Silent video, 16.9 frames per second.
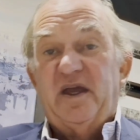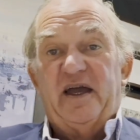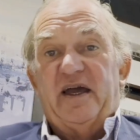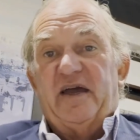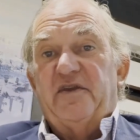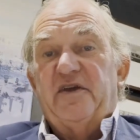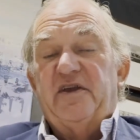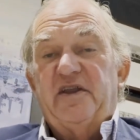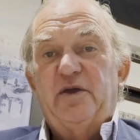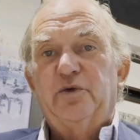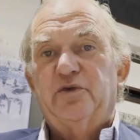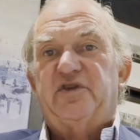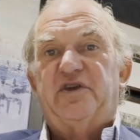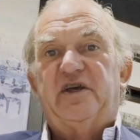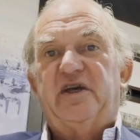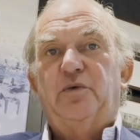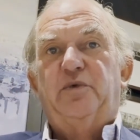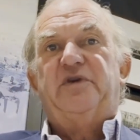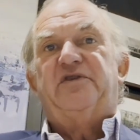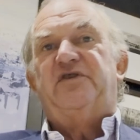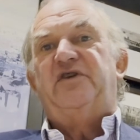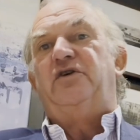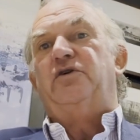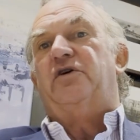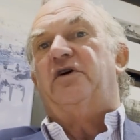And that he'll say, we
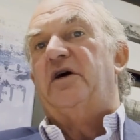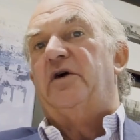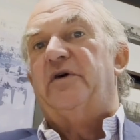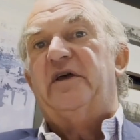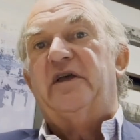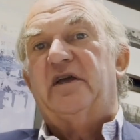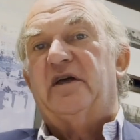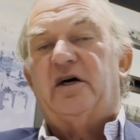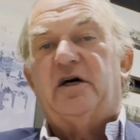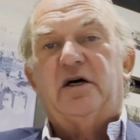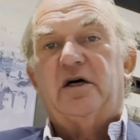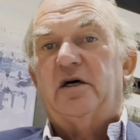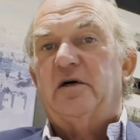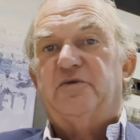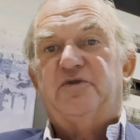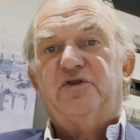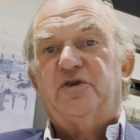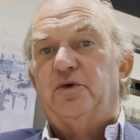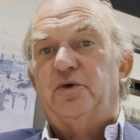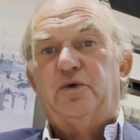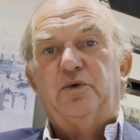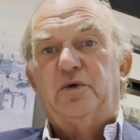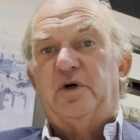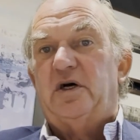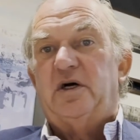see you're going
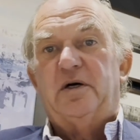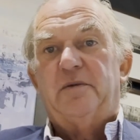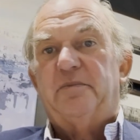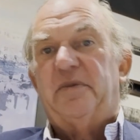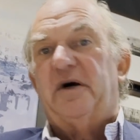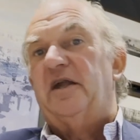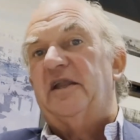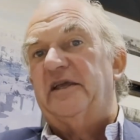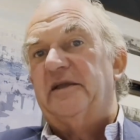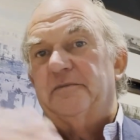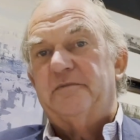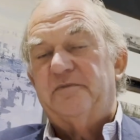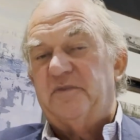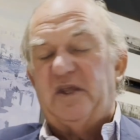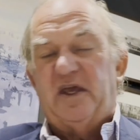to Bali,